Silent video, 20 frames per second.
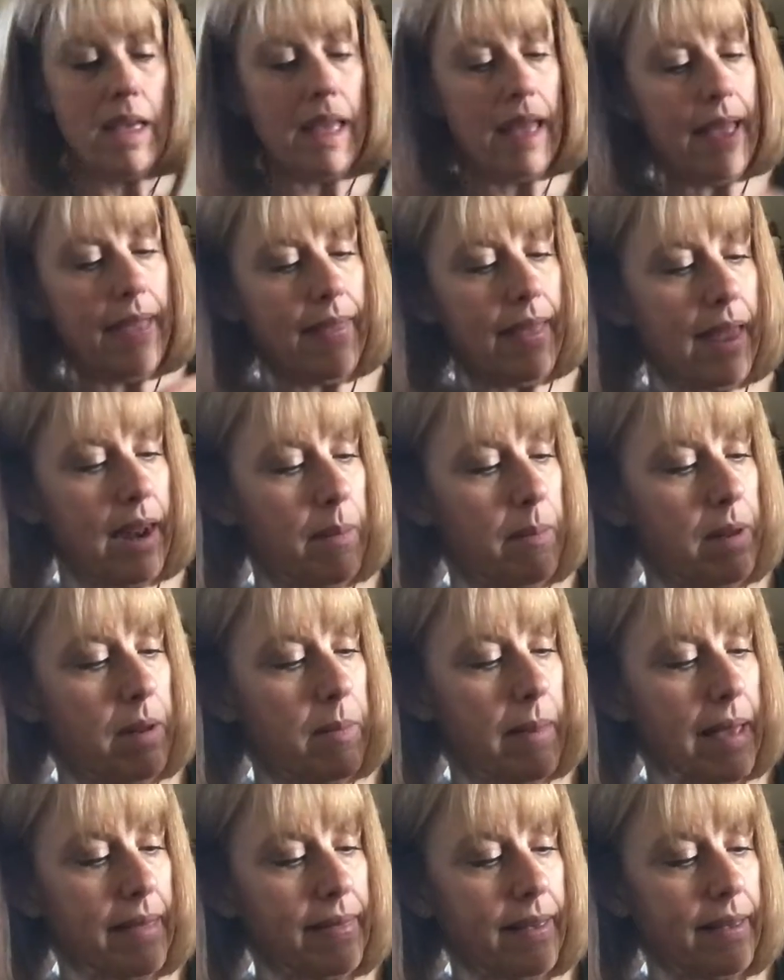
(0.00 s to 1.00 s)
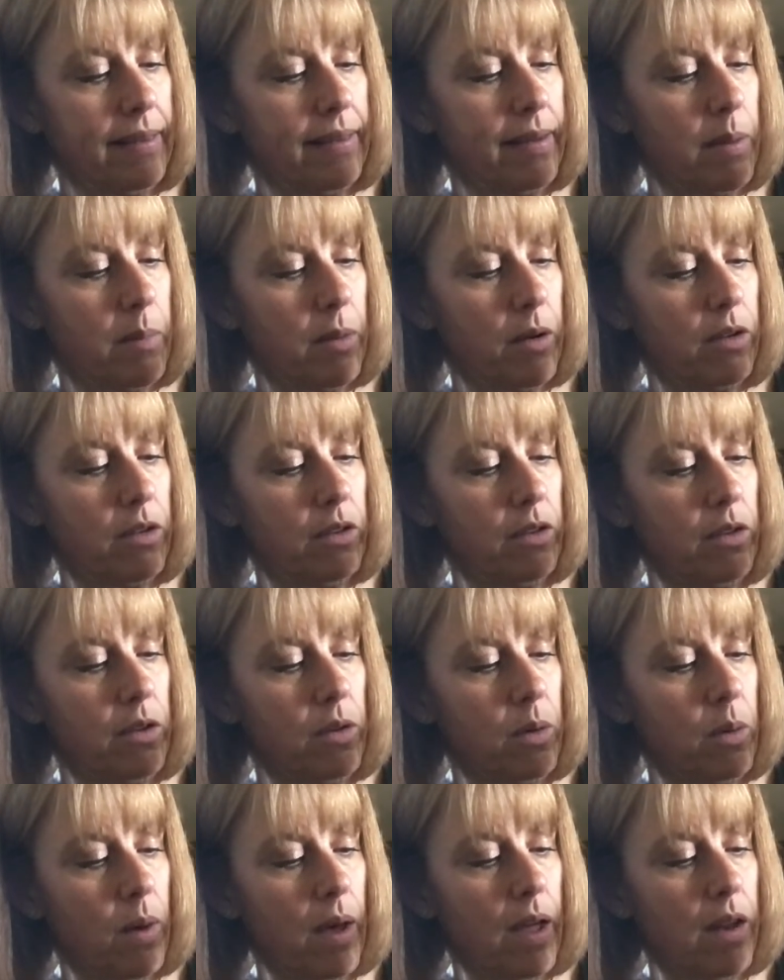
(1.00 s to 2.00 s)
And then I'm going to make this number
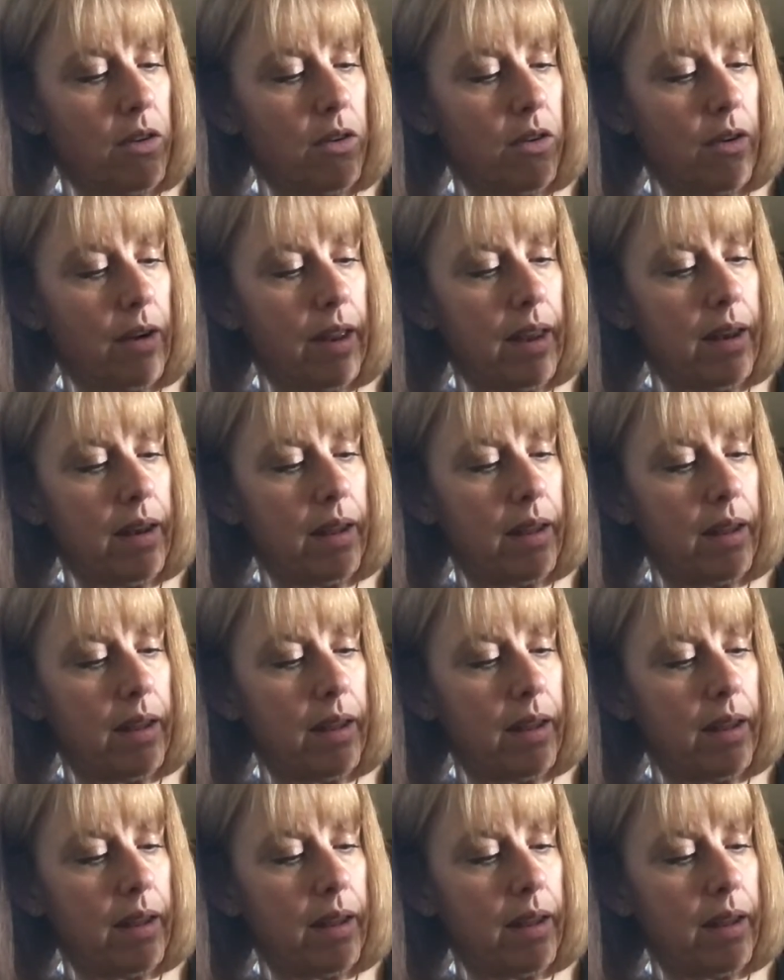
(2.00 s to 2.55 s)
200.